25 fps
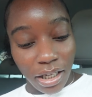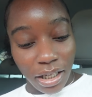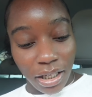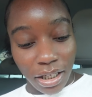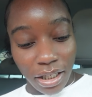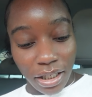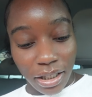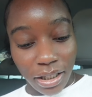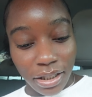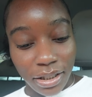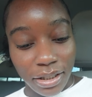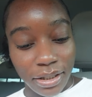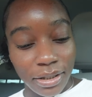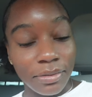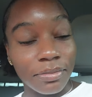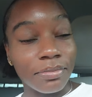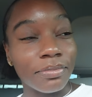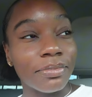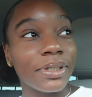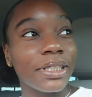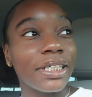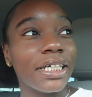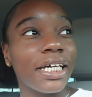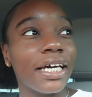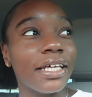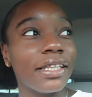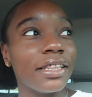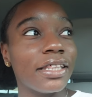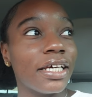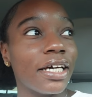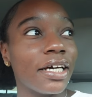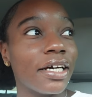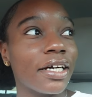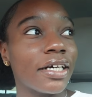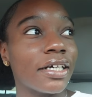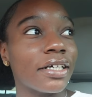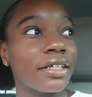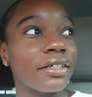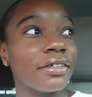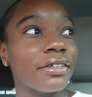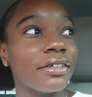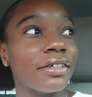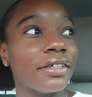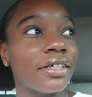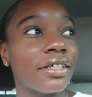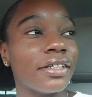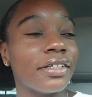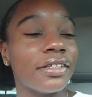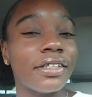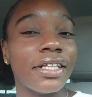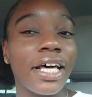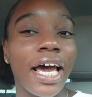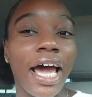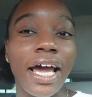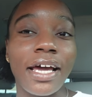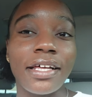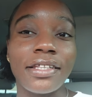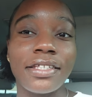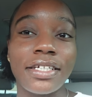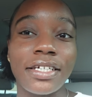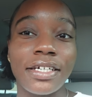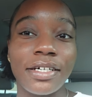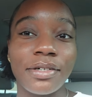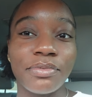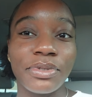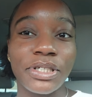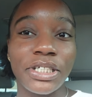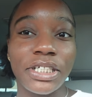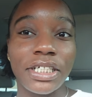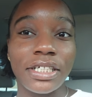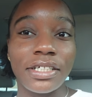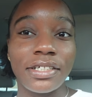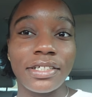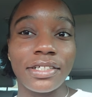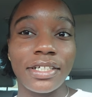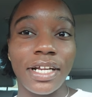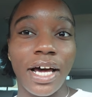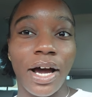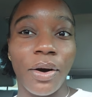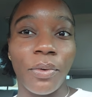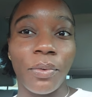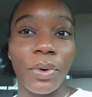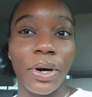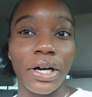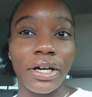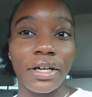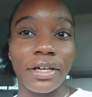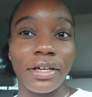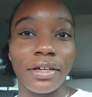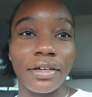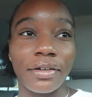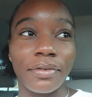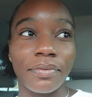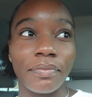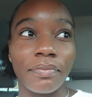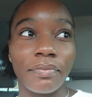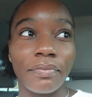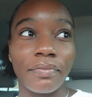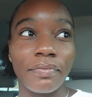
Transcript: Um, get there, the A T M machine's not working.